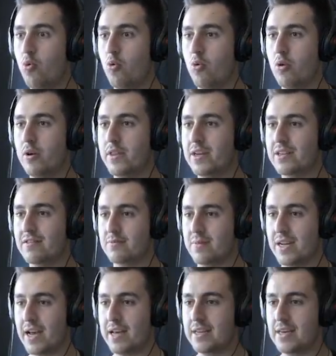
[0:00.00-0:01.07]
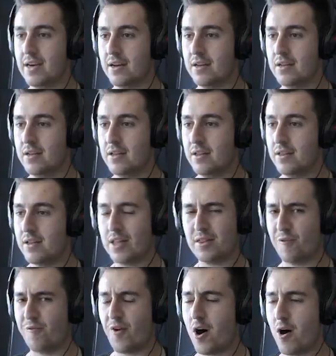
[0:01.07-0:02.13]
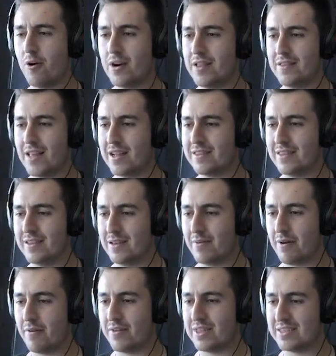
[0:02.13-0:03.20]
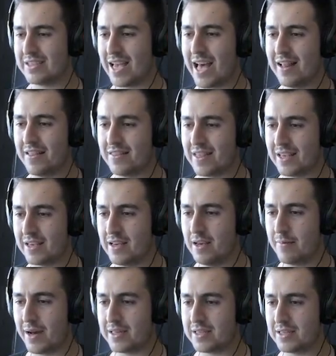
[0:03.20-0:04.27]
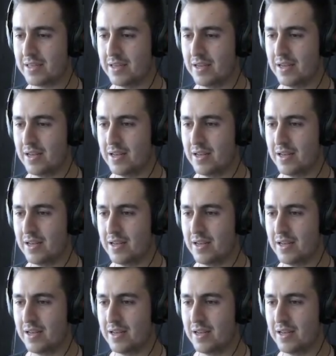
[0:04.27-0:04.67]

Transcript: Ooh, that gives me an idea. Not the phone and not the, well, uh, the silent thing, but